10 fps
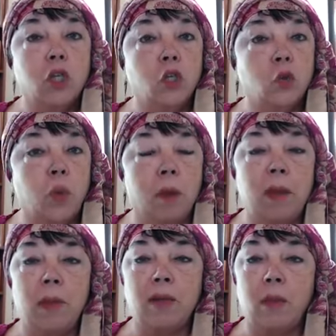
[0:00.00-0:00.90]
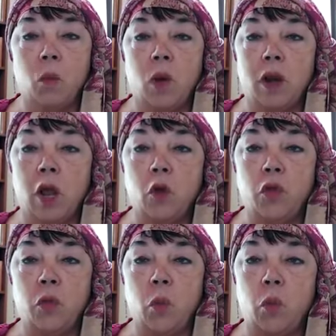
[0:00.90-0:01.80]
Swear me by what
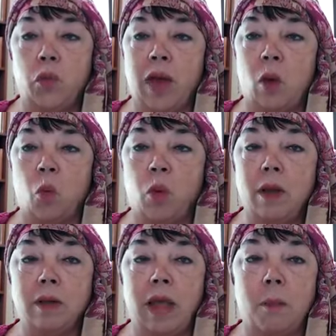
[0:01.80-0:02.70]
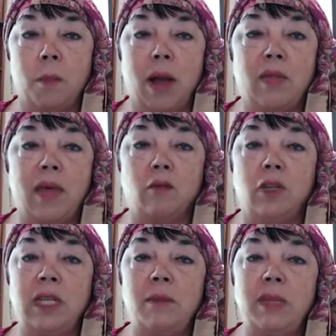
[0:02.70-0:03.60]
oath thou wilt, and by thou
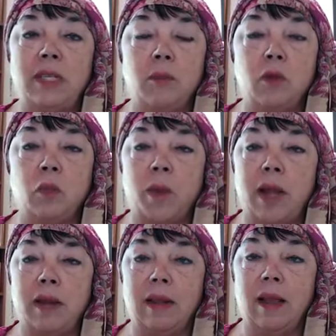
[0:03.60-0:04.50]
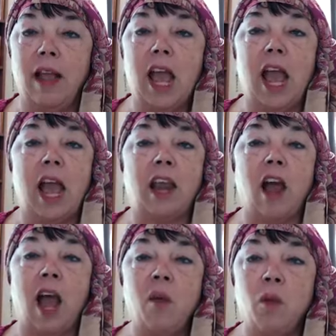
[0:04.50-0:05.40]
deemest most binding, and
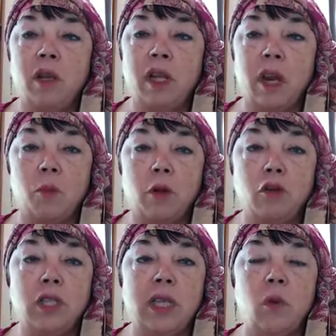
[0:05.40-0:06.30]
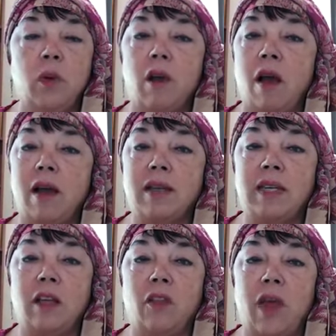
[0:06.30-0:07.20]
I will not approach thee with aught
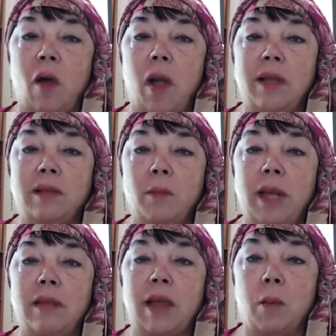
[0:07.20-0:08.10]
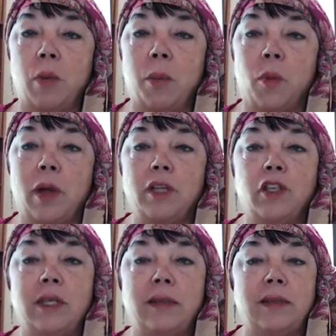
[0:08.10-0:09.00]
till thou hast made thy
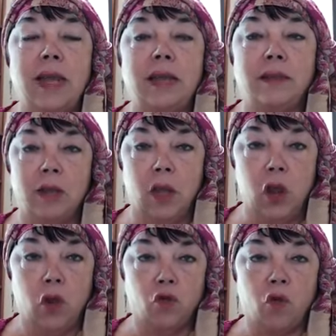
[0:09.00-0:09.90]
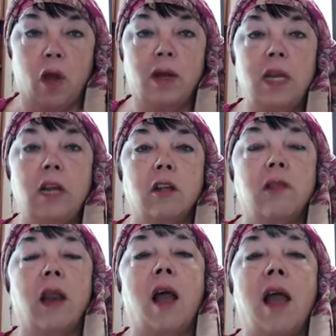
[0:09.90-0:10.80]
preparation and sayest, draw near
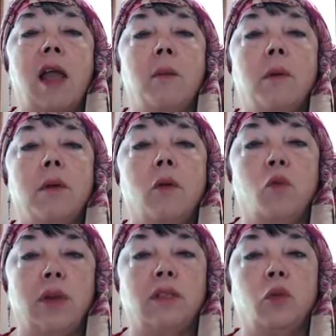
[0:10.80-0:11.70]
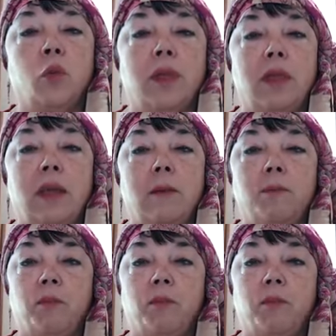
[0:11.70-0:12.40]
that I wrestle with thee.